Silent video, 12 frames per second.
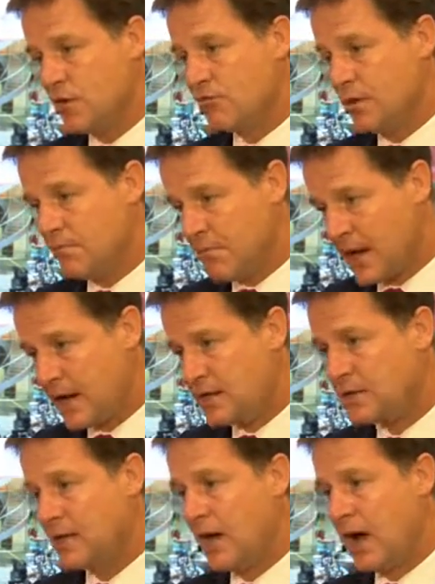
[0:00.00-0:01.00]

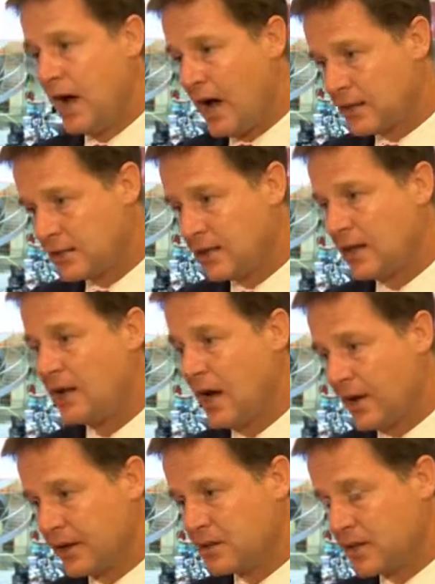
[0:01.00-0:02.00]
remains utterly
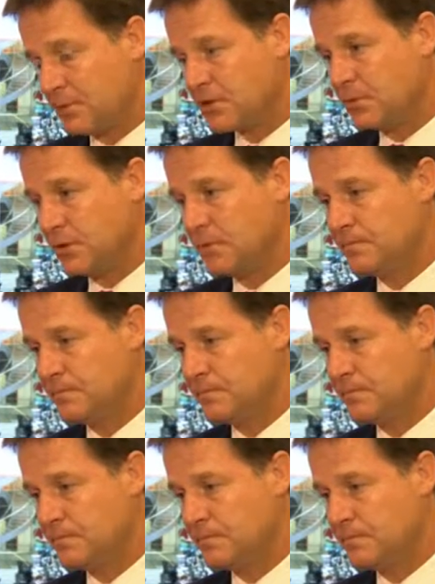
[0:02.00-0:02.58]
unacceptable.